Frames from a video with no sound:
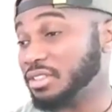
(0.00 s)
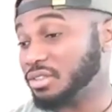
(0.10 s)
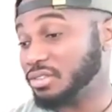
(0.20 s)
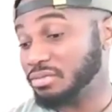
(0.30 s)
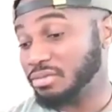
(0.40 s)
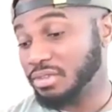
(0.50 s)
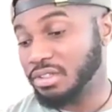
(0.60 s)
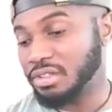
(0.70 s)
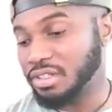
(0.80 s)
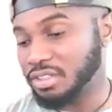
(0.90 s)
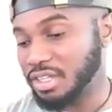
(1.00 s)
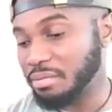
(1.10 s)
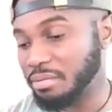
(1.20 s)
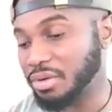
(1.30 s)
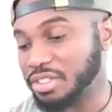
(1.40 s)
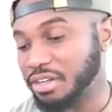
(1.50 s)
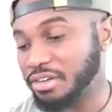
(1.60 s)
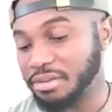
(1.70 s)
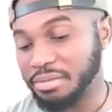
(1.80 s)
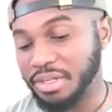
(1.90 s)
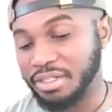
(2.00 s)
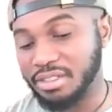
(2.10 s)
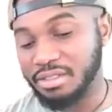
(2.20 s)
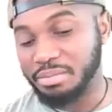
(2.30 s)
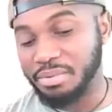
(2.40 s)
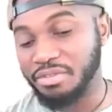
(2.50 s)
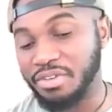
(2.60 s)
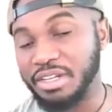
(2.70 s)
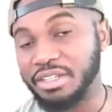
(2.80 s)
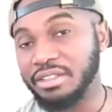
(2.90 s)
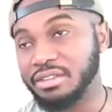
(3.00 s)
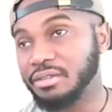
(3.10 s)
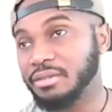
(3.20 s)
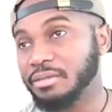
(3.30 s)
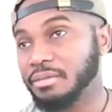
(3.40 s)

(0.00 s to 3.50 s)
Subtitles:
is, there's that moratorium that's preventing